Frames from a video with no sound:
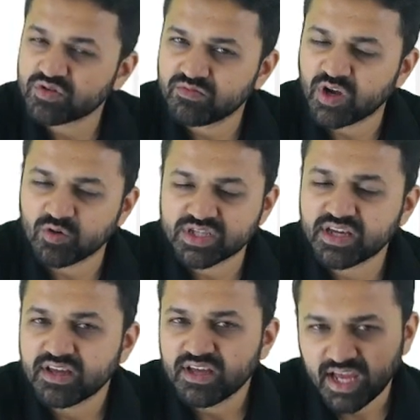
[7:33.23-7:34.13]
browser,
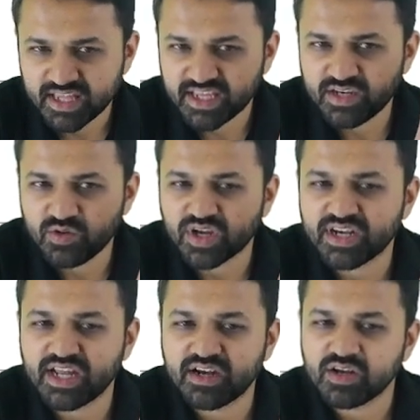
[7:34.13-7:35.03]
and then you can
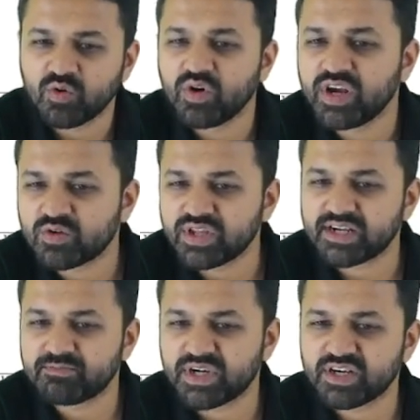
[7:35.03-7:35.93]
directly go into
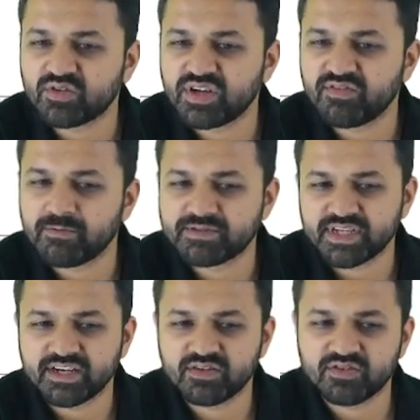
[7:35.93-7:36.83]
that particular
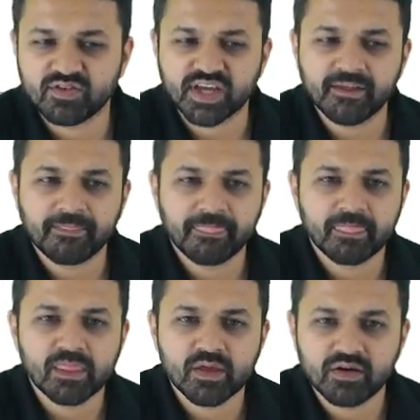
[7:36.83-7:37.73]
website. Okay,
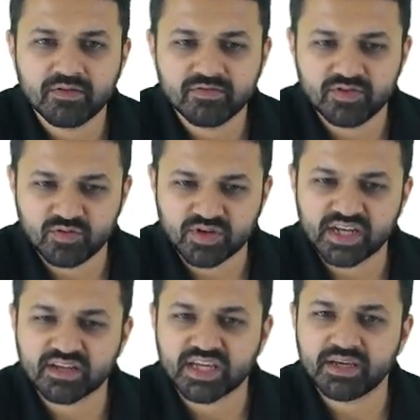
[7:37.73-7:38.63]
you
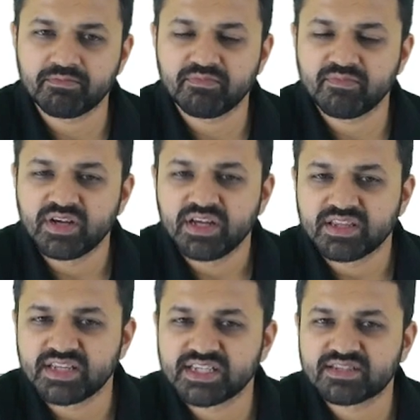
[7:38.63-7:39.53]
can keep
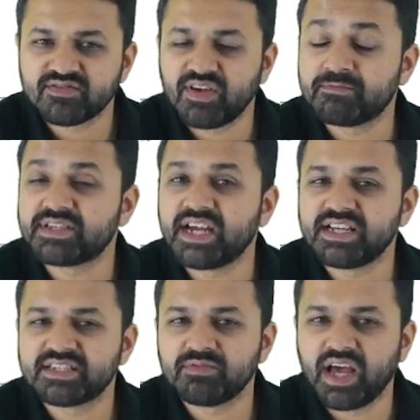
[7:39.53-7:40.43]
these
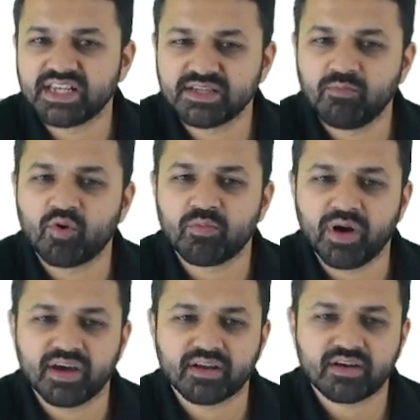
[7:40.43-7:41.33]
websites as a
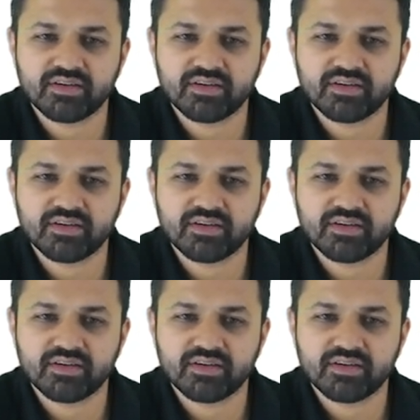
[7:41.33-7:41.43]
bookmark.